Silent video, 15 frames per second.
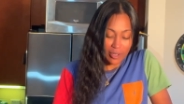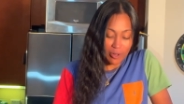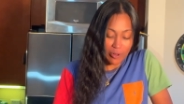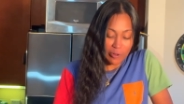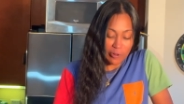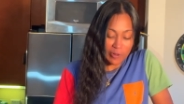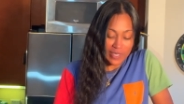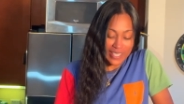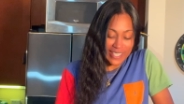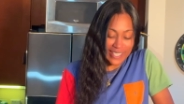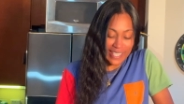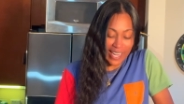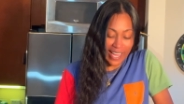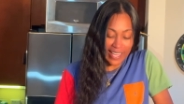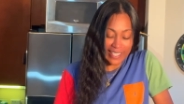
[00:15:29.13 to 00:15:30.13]
Ooh, it's
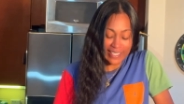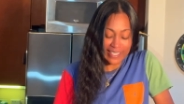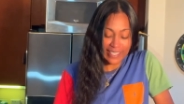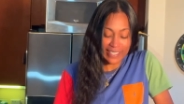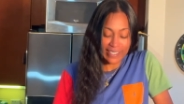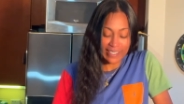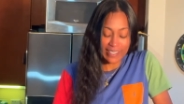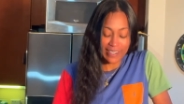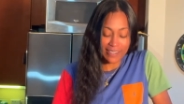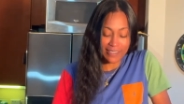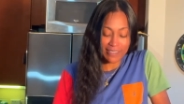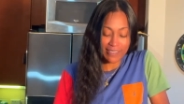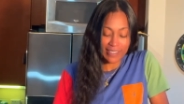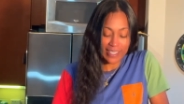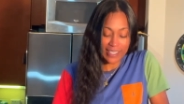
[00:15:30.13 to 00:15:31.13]
nice and
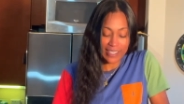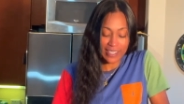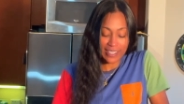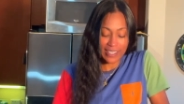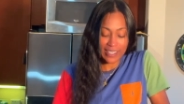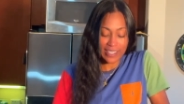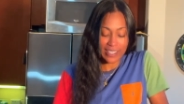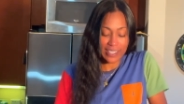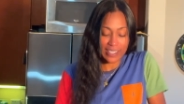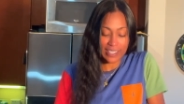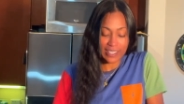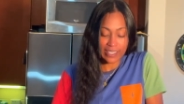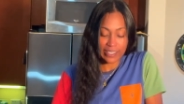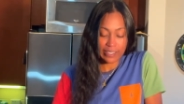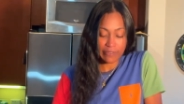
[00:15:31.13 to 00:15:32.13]
golden
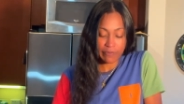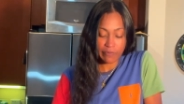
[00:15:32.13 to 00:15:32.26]
looking.